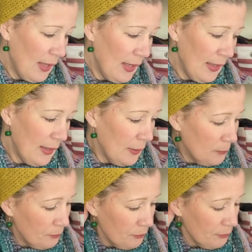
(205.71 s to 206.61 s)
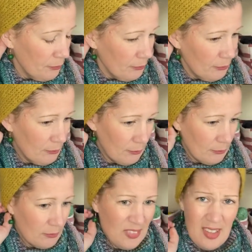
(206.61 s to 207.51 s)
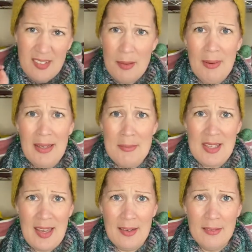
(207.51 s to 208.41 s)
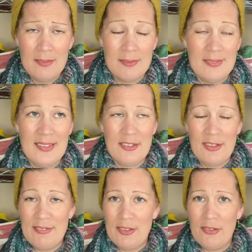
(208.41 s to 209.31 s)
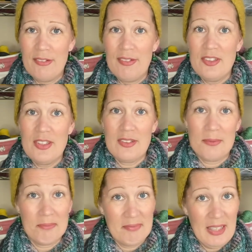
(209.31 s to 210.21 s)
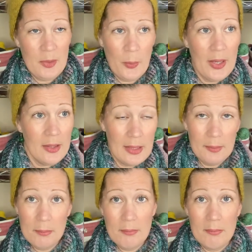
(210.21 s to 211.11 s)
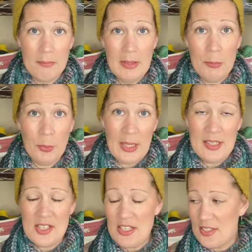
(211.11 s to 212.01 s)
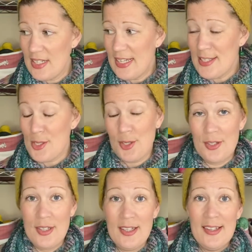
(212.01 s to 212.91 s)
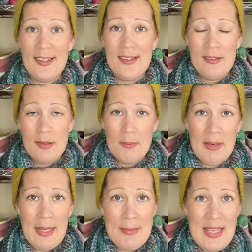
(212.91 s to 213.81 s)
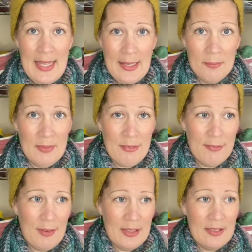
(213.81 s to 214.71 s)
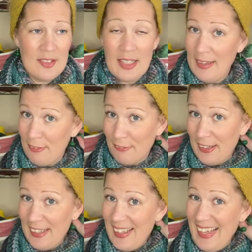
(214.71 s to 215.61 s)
Um, did I say my name is Hannah? I don't even know if I did. Anyway, minimal editing today, so my name is Hannah, if I didn't say that already.